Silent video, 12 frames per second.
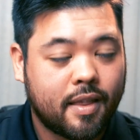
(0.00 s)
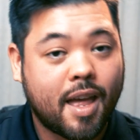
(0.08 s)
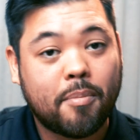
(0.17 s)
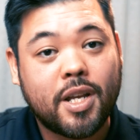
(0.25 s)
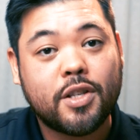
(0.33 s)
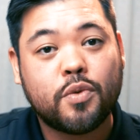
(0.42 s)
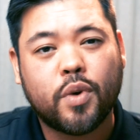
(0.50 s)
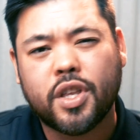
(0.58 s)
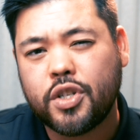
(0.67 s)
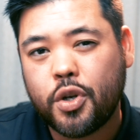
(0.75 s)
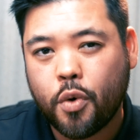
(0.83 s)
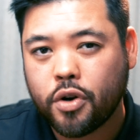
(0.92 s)
That means with a
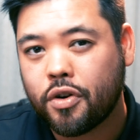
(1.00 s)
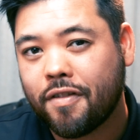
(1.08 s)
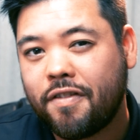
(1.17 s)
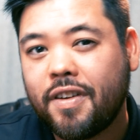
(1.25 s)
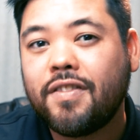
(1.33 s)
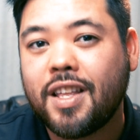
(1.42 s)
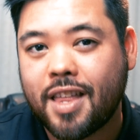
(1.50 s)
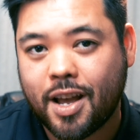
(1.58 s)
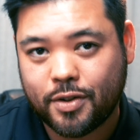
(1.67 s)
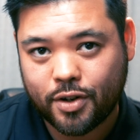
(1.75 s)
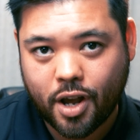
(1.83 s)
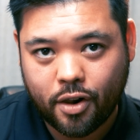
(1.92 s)

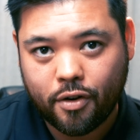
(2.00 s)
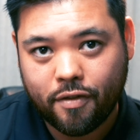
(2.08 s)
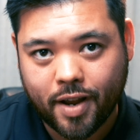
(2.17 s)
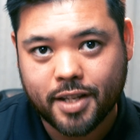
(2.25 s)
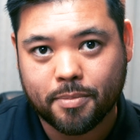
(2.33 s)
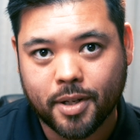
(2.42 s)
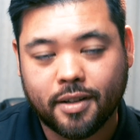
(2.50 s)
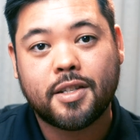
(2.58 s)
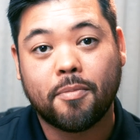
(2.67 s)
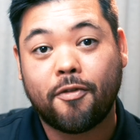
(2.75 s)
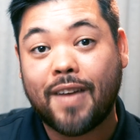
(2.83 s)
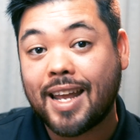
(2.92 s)
$250,000 investment,
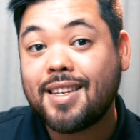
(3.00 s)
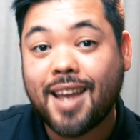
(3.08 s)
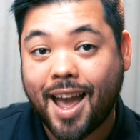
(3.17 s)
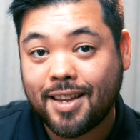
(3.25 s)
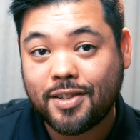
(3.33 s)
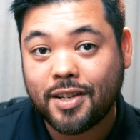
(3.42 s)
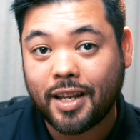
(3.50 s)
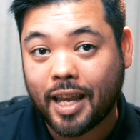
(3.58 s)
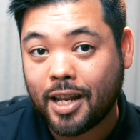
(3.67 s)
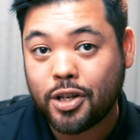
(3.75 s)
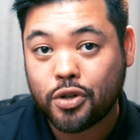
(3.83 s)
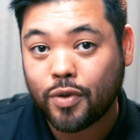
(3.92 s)
some fantastic
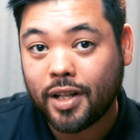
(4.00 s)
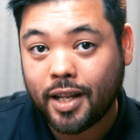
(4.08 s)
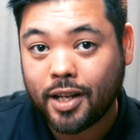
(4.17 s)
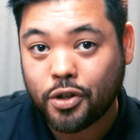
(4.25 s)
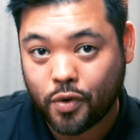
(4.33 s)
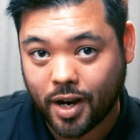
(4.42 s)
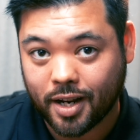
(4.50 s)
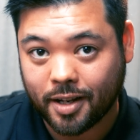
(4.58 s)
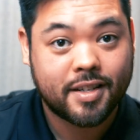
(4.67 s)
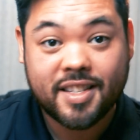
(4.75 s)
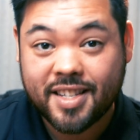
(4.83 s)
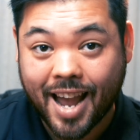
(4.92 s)
industry-leading training,
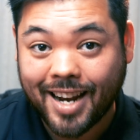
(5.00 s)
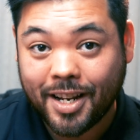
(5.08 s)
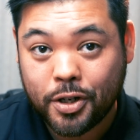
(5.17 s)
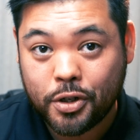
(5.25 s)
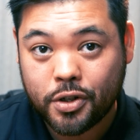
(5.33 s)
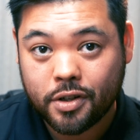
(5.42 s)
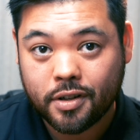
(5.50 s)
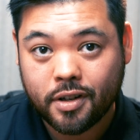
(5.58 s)
signage,